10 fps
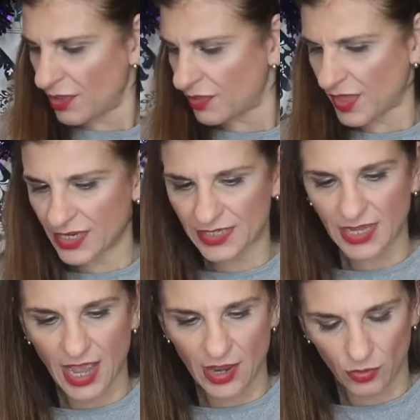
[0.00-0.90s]
things
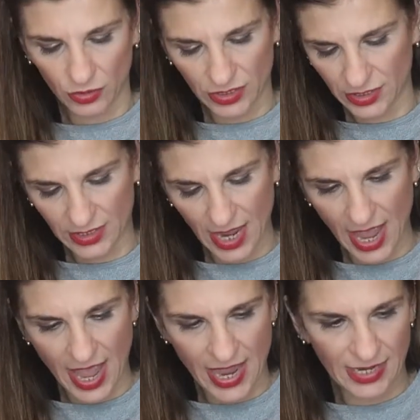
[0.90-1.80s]
that I ordered,
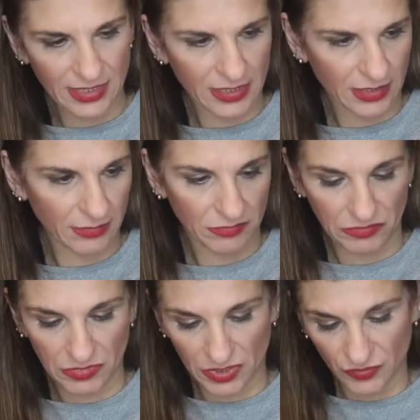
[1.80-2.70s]
and
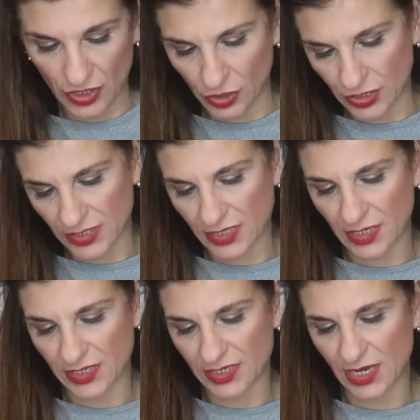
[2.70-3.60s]
it's really good. It's
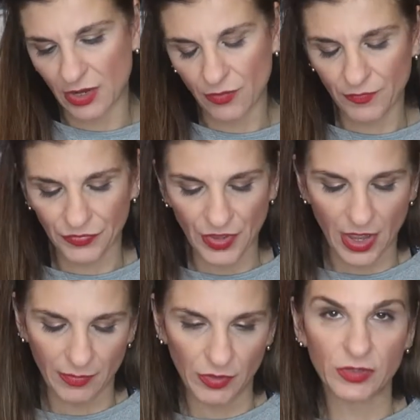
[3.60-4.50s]
a serum
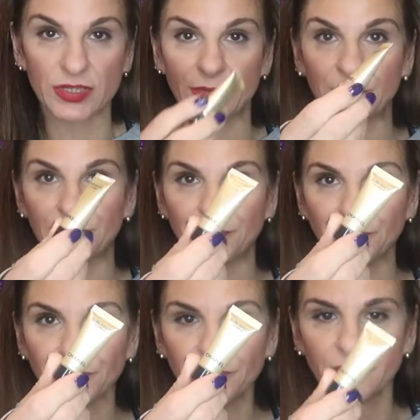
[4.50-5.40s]
that I'm using.
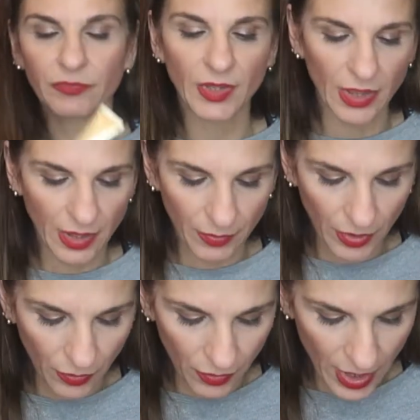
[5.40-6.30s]
There we
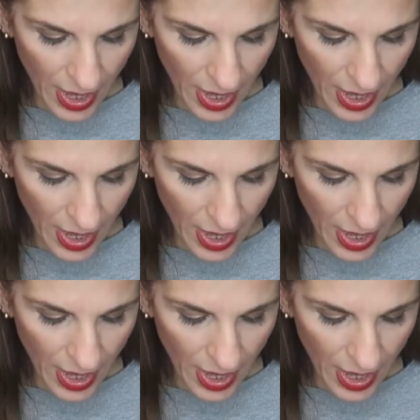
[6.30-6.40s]
go.